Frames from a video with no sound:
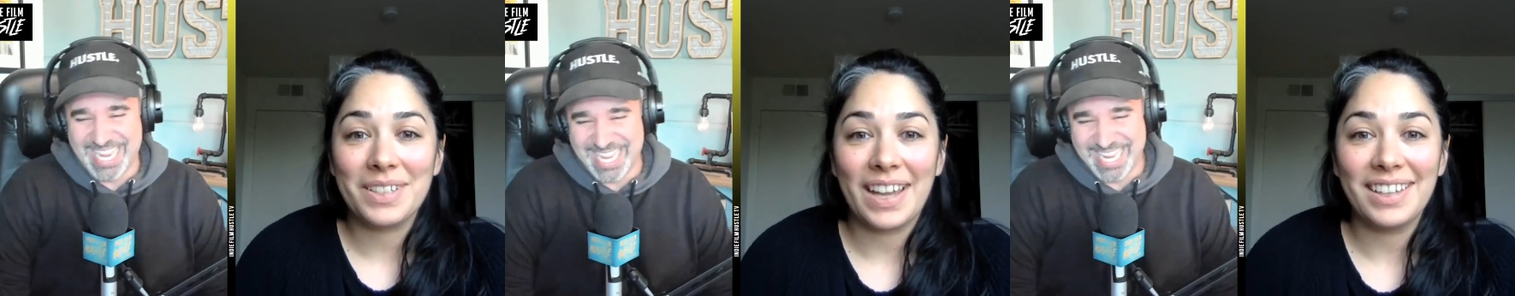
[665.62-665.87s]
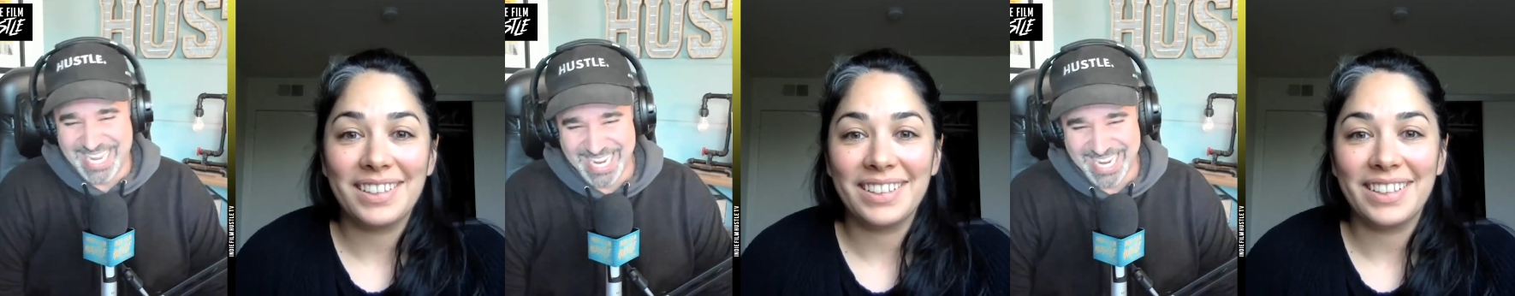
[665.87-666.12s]

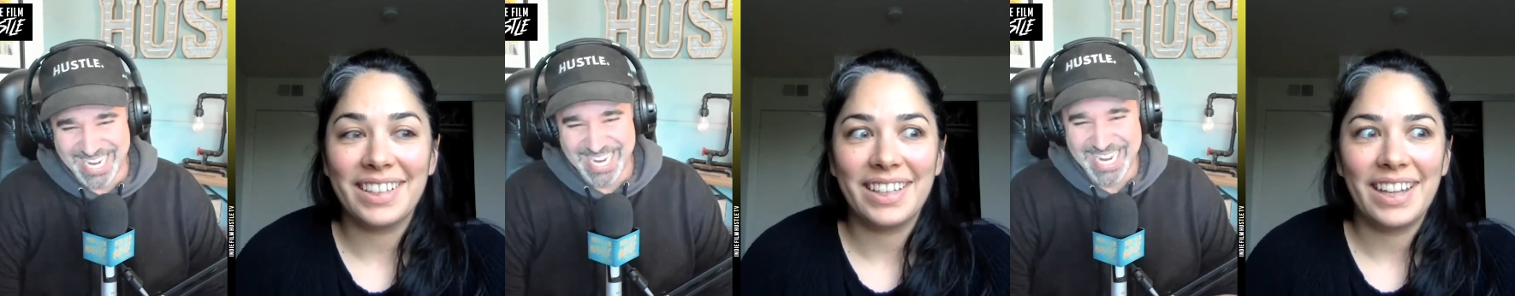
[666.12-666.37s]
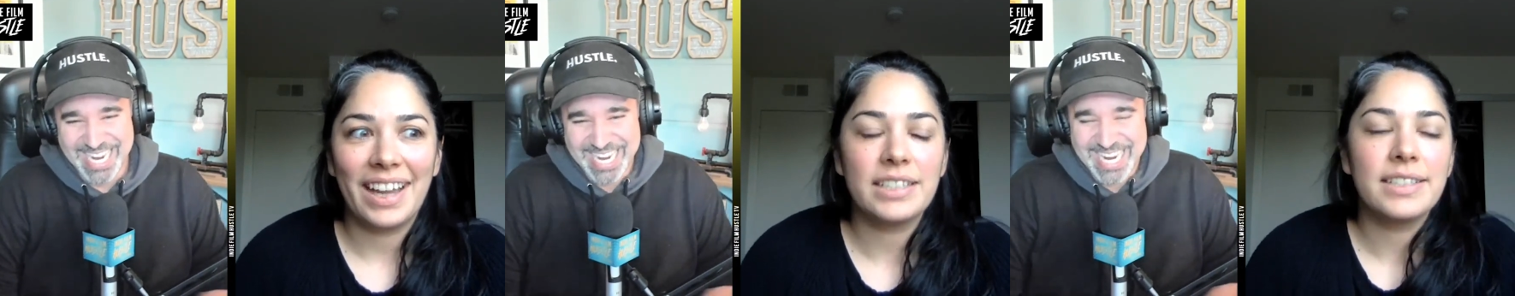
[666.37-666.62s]

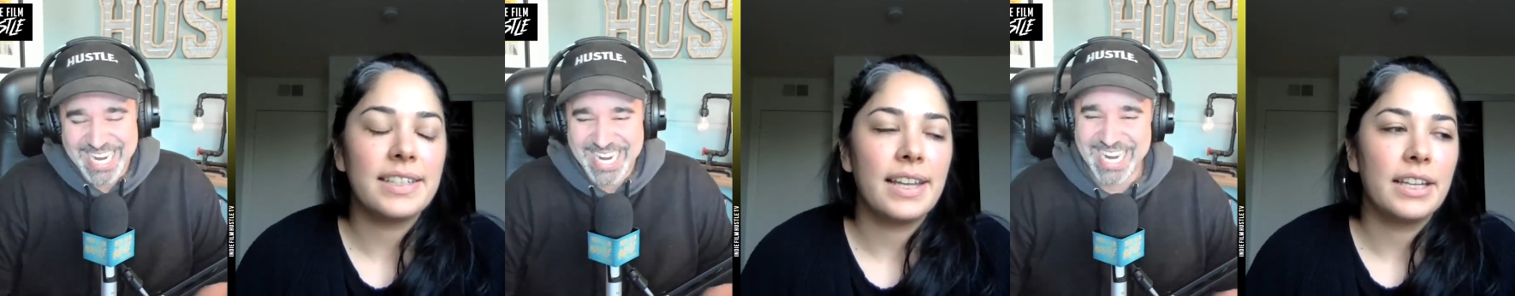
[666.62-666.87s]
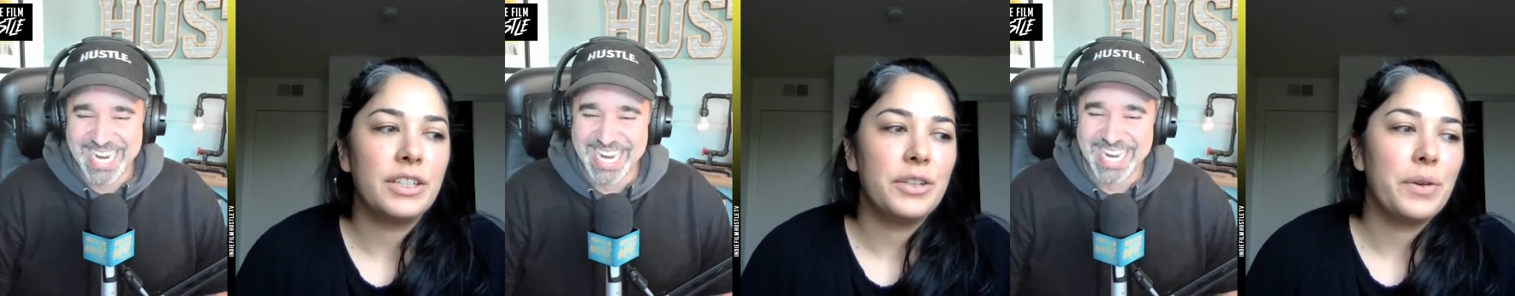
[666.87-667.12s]
Speaker 1: exactly. And,
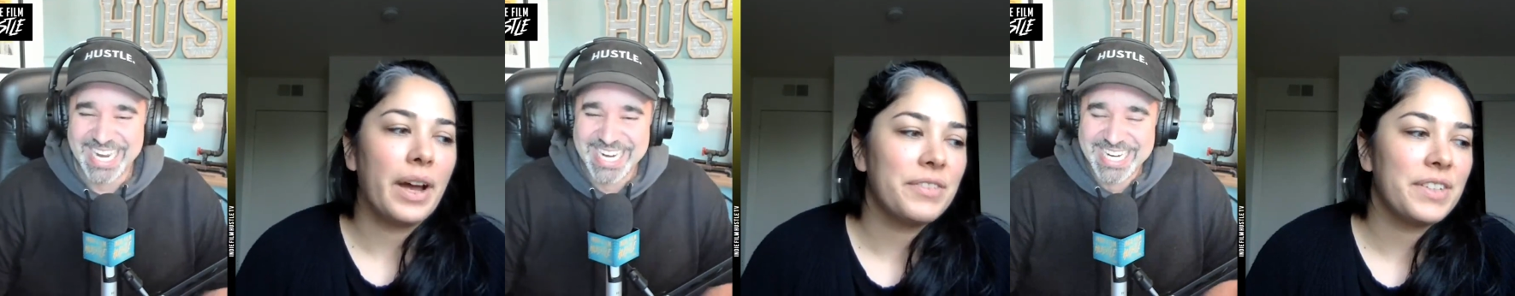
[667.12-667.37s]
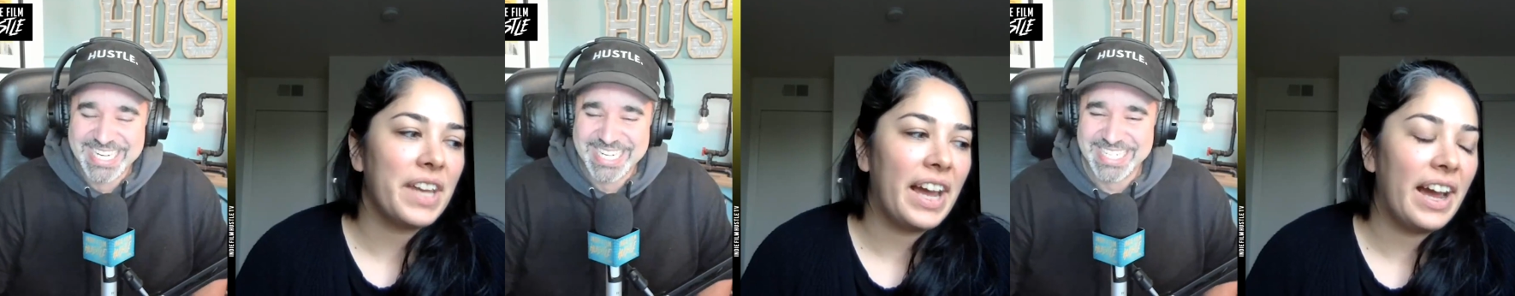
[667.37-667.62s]
and you
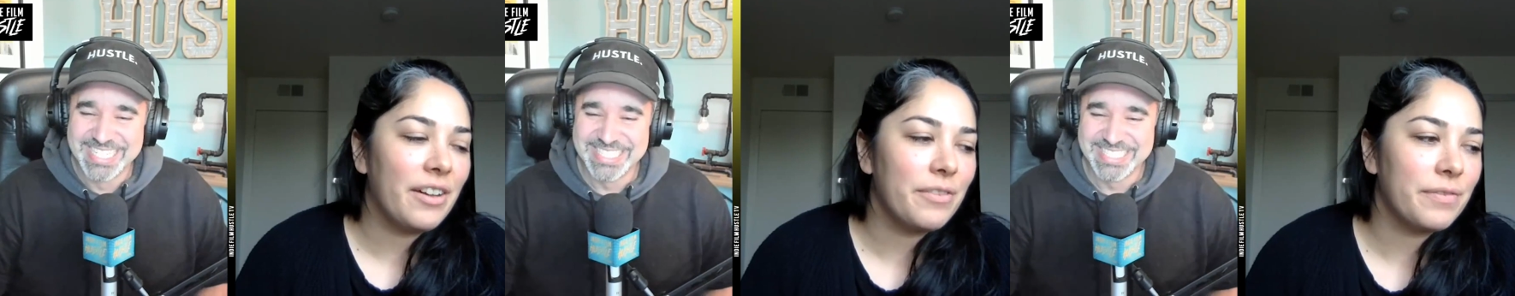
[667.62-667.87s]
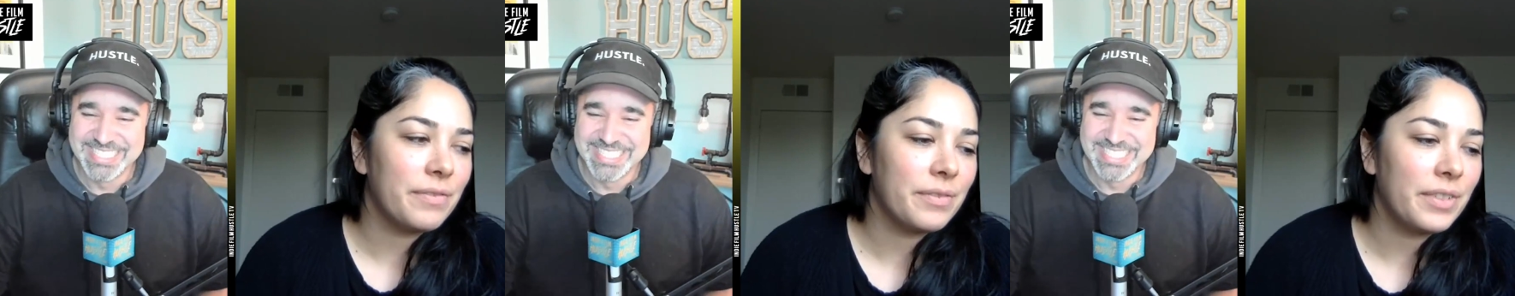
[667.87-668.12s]
have to
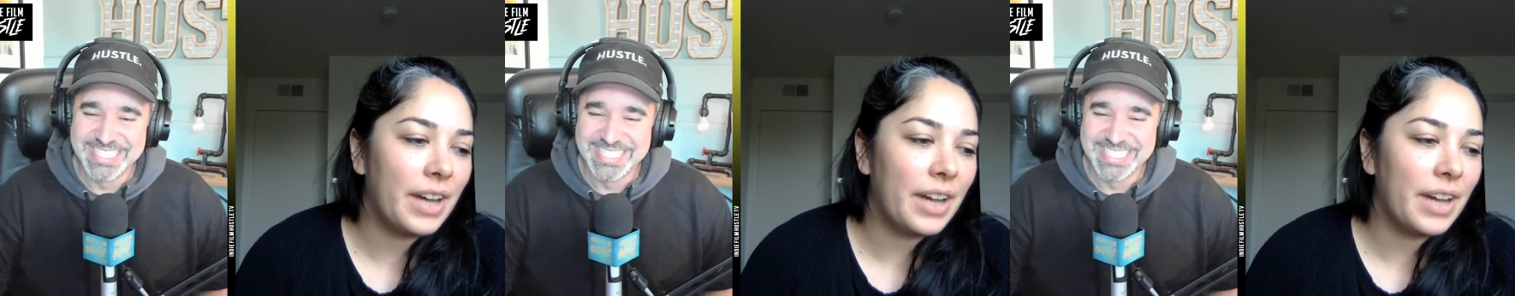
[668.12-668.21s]
have